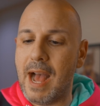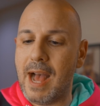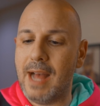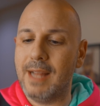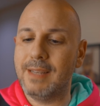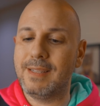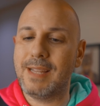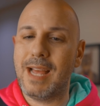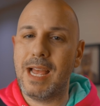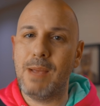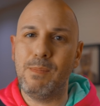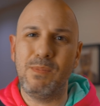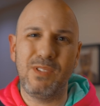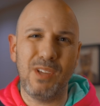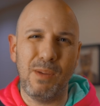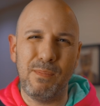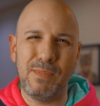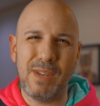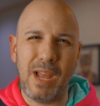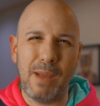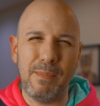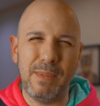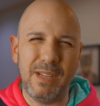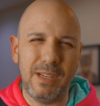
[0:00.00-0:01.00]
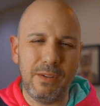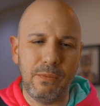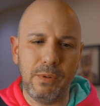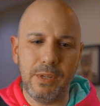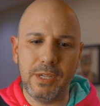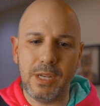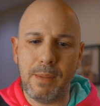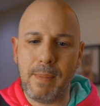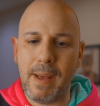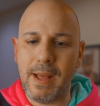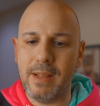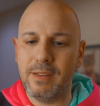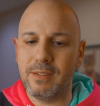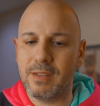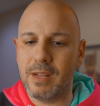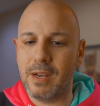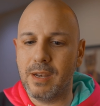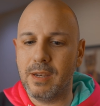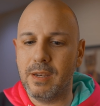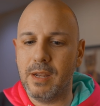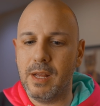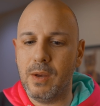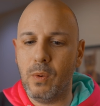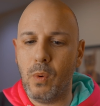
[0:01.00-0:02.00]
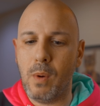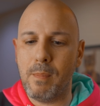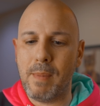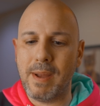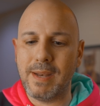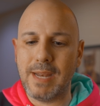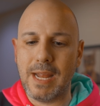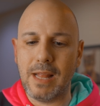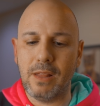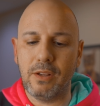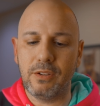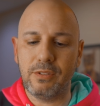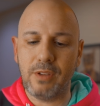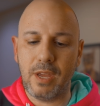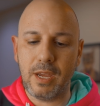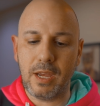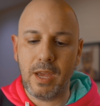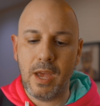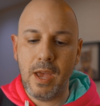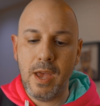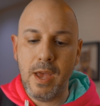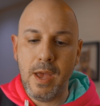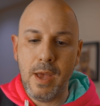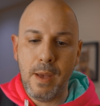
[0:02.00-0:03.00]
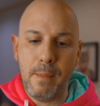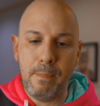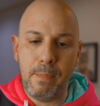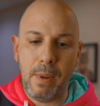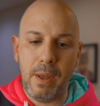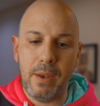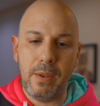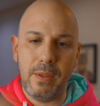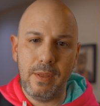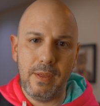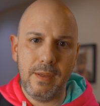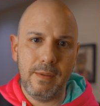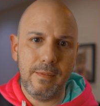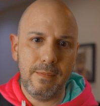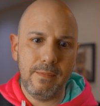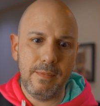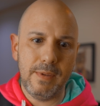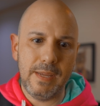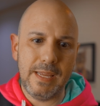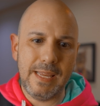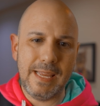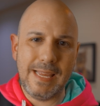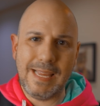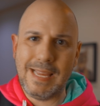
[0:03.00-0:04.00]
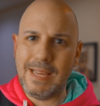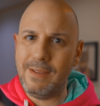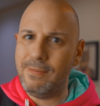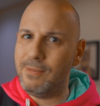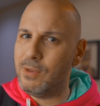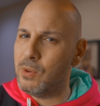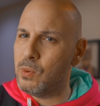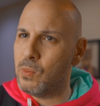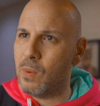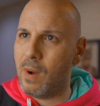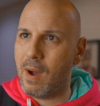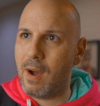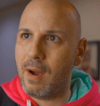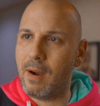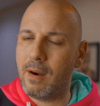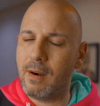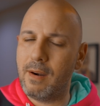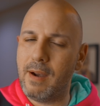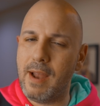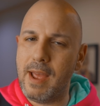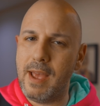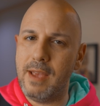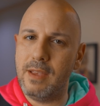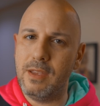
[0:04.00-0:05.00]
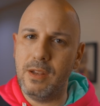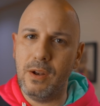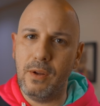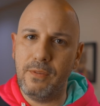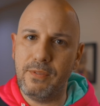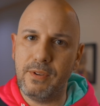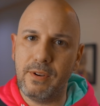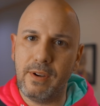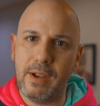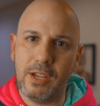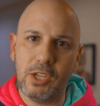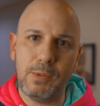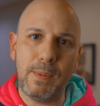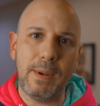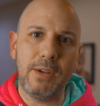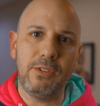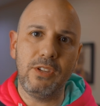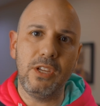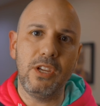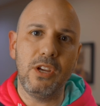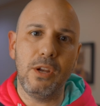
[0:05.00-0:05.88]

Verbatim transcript: on time. Sometimes it really depends on uh, what my day looks like. But if you are, you know, if you're experiencing